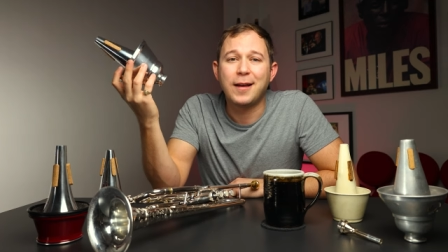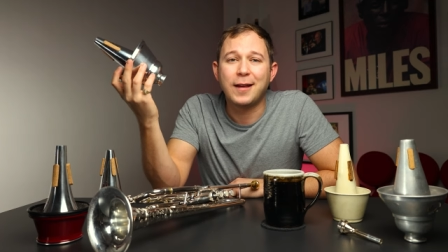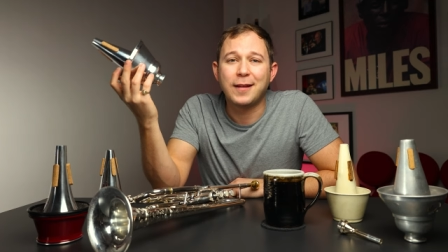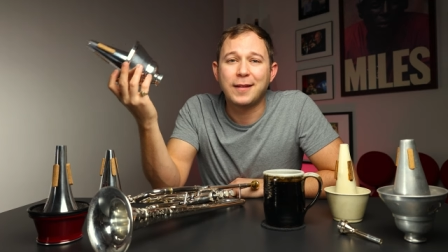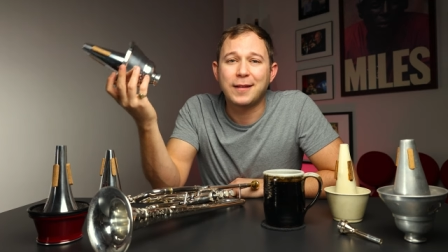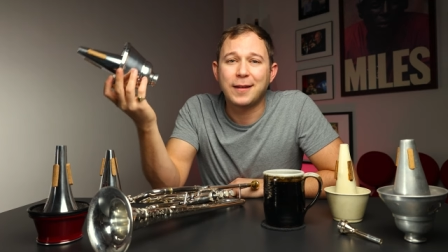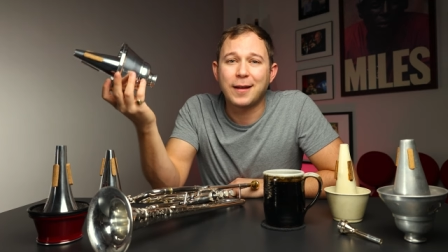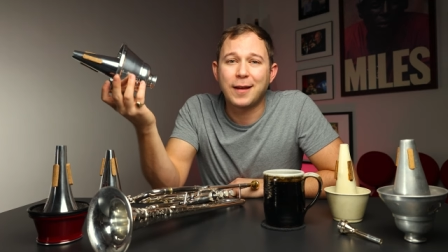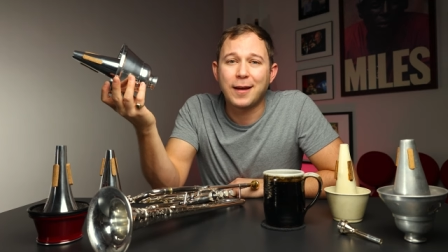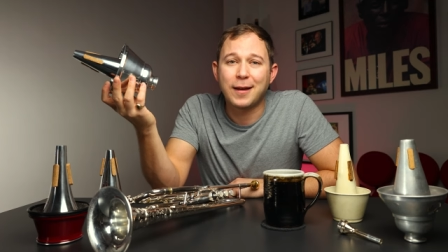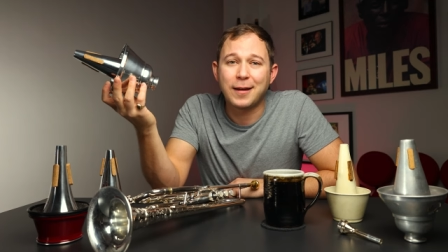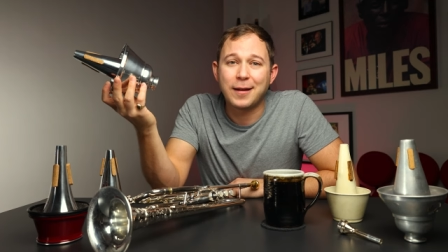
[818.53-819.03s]

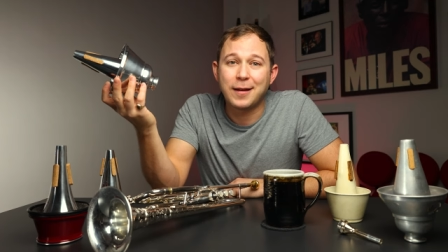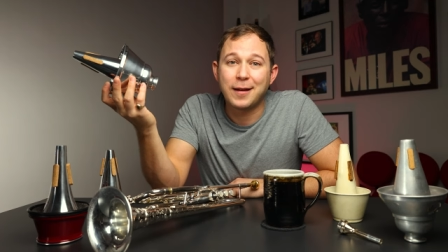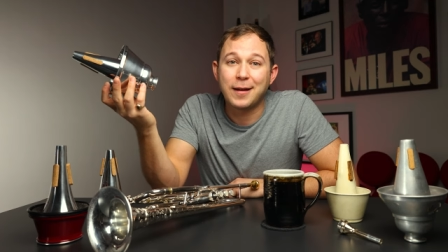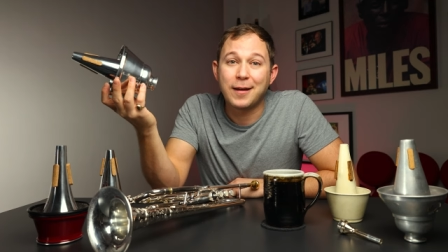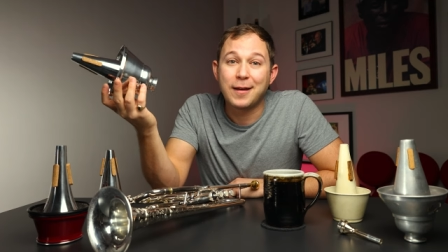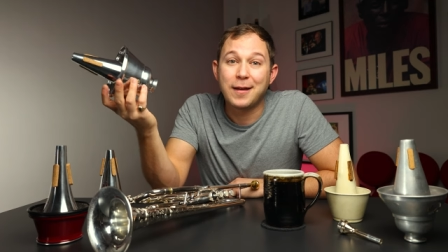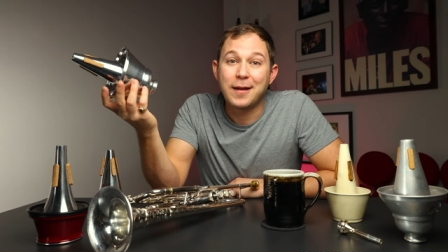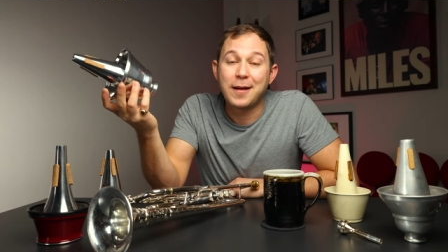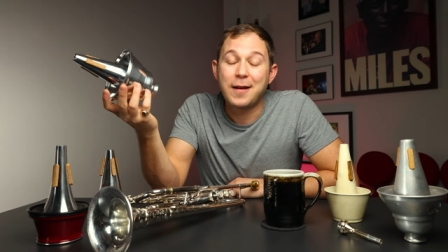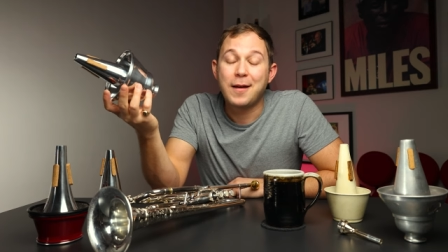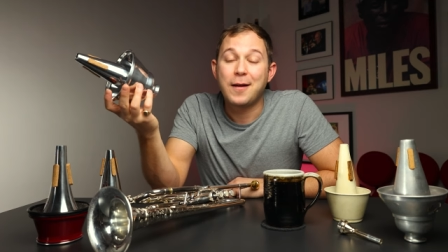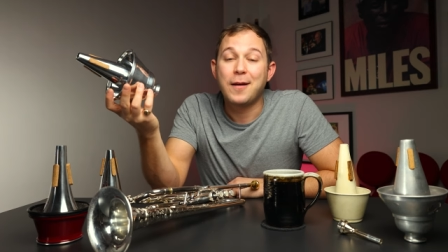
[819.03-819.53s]
It's like,
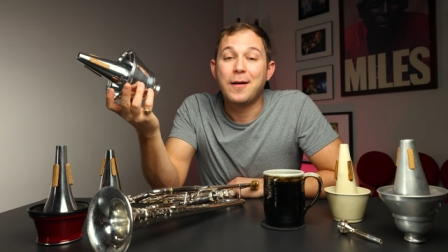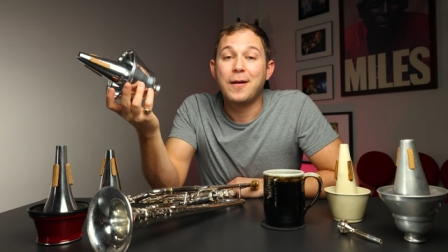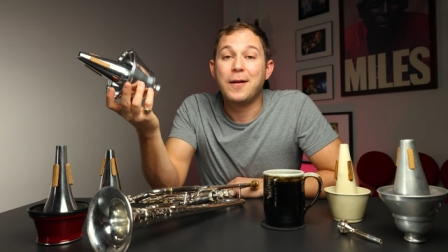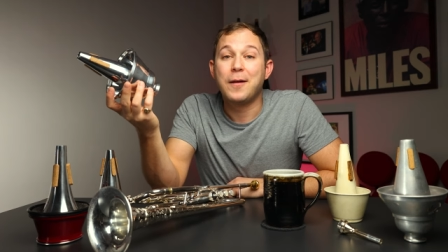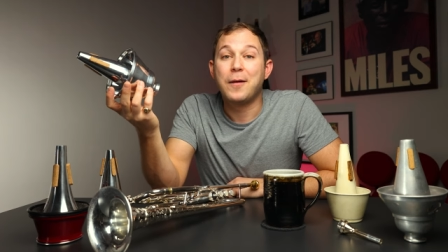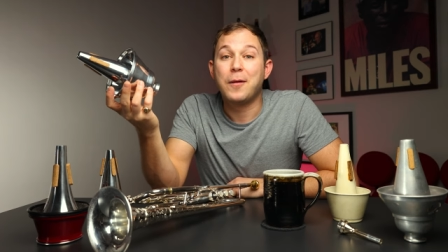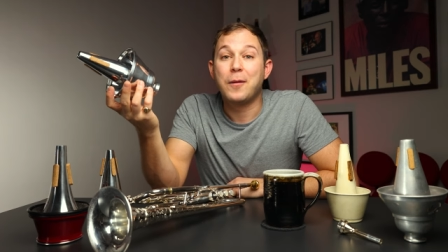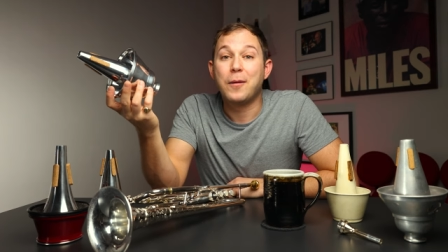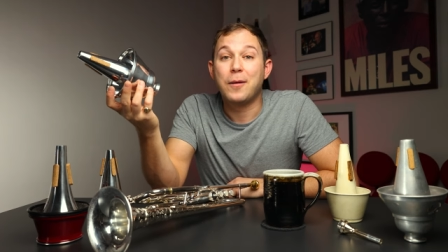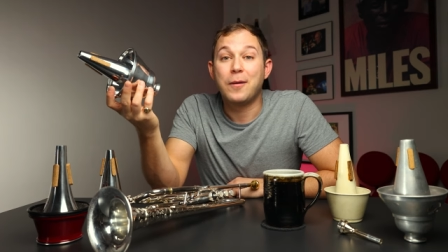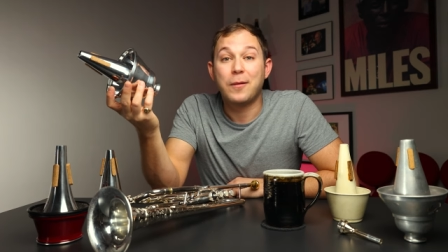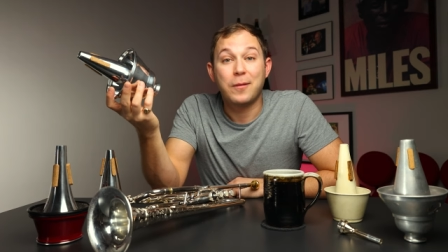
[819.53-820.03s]

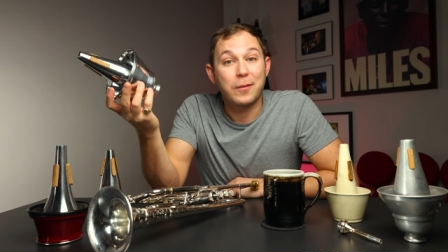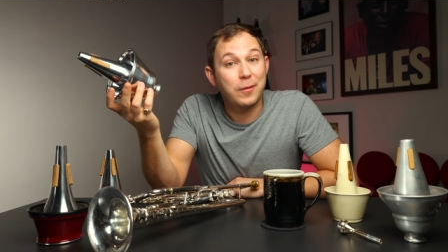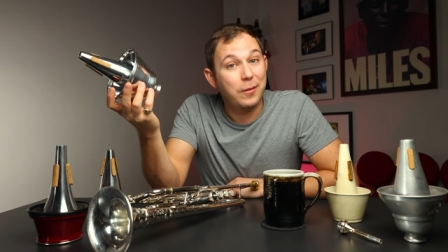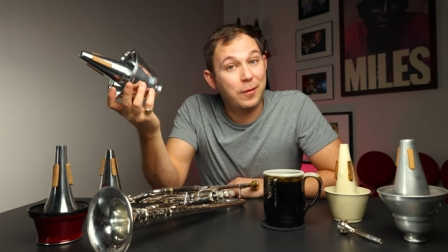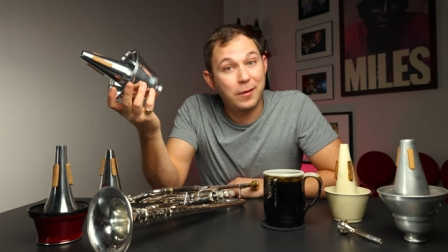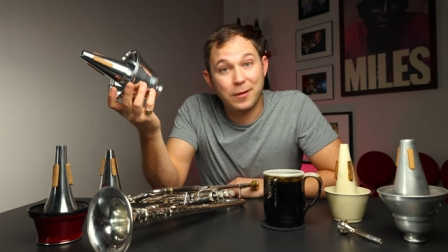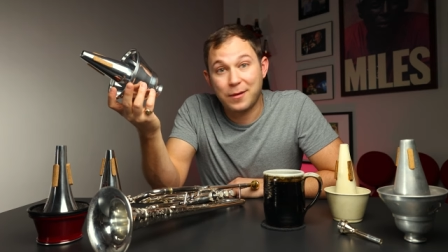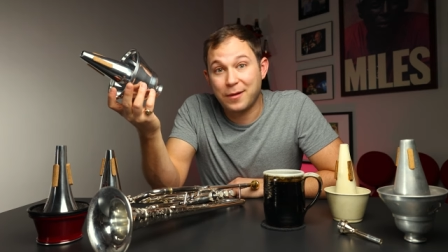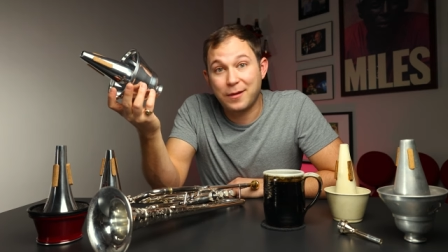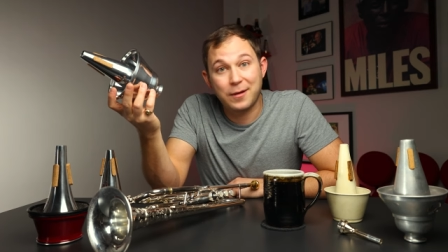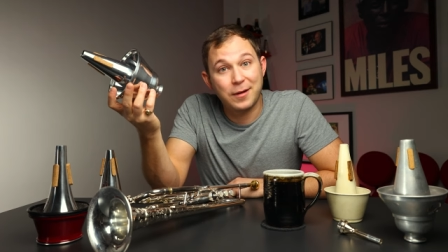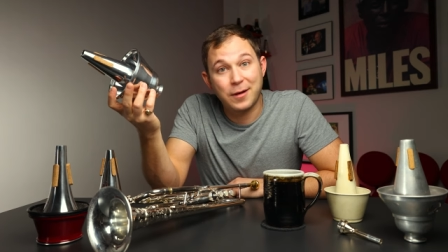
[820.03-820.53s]

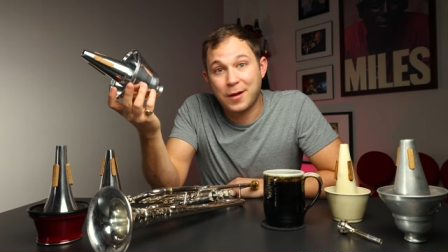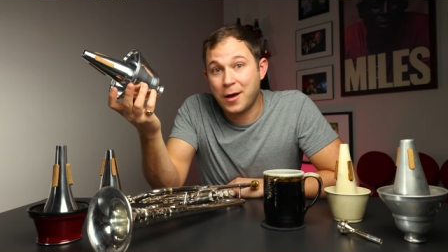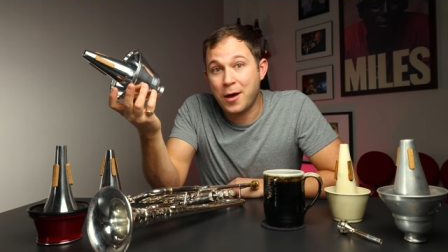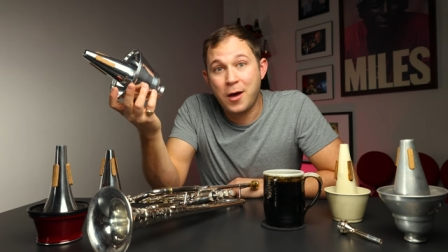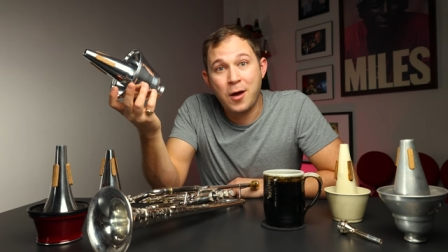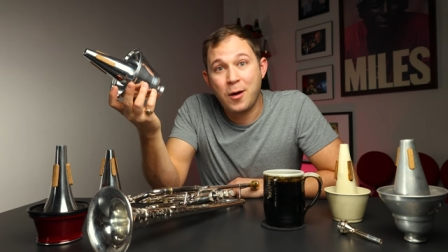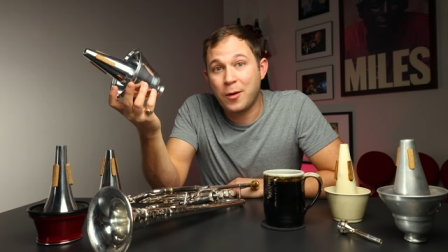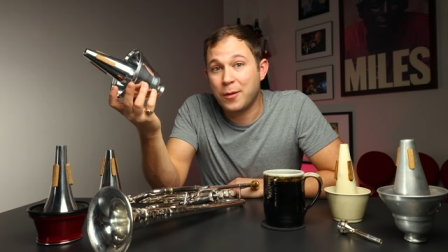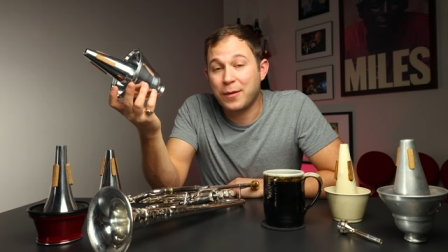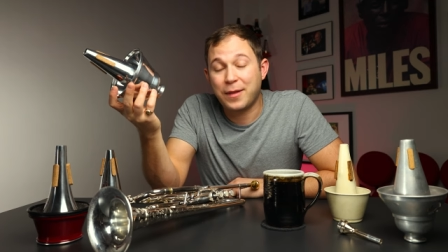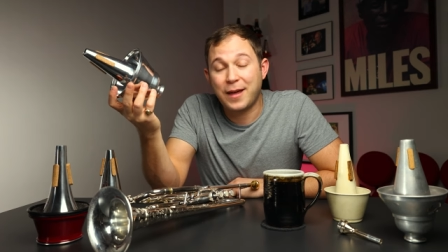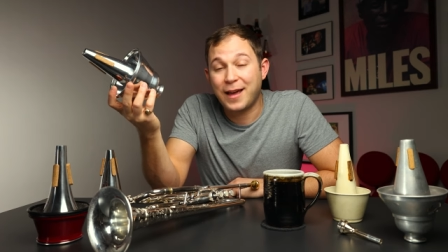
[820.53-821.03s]

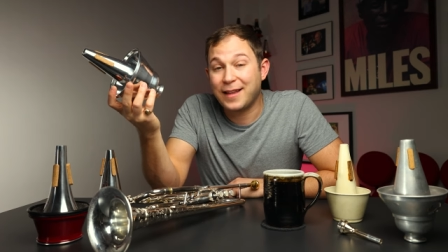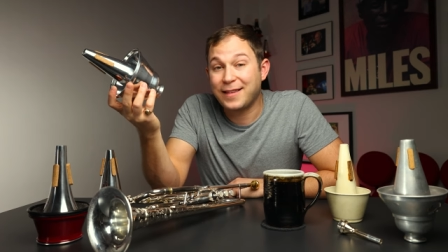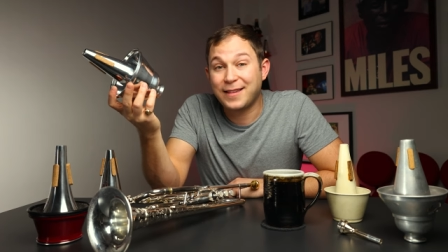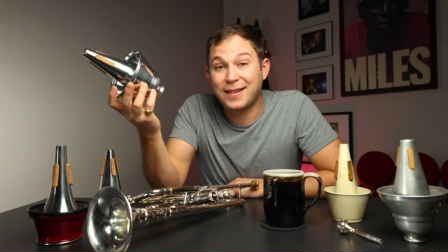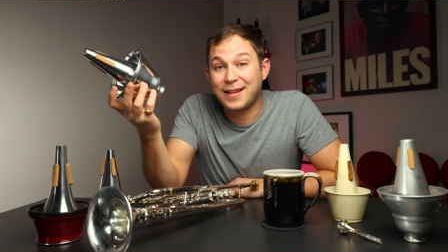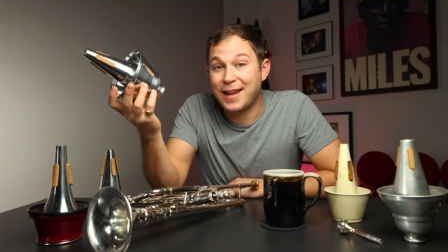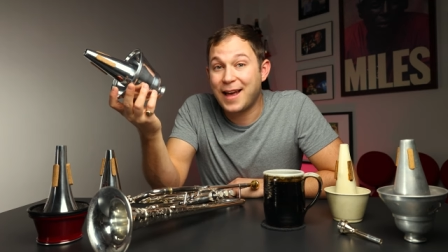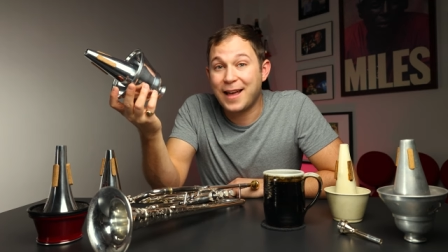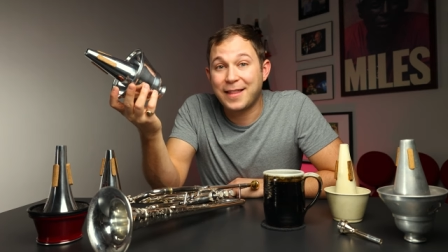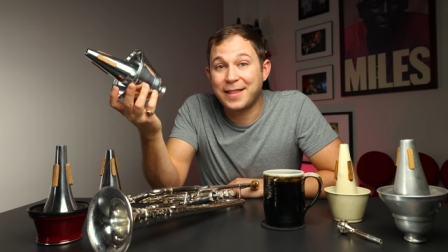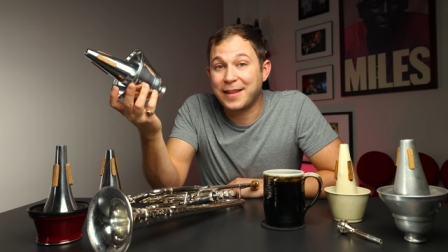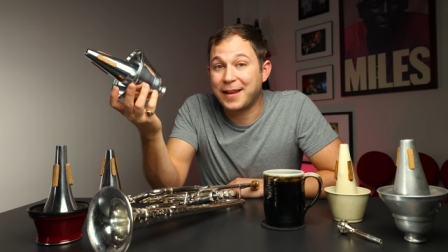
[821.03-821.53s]
no,
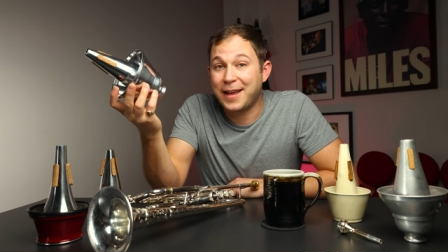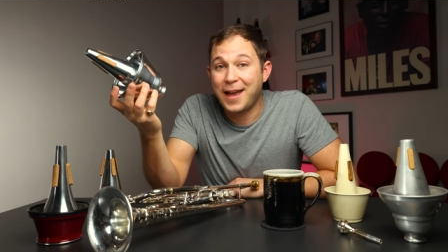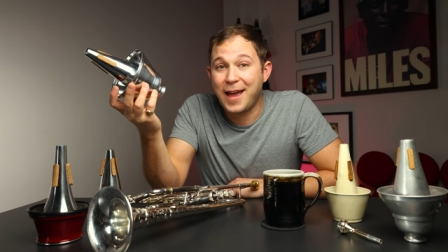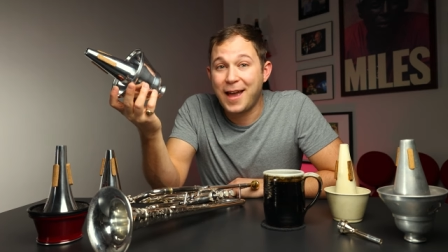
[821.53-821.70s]
that's not the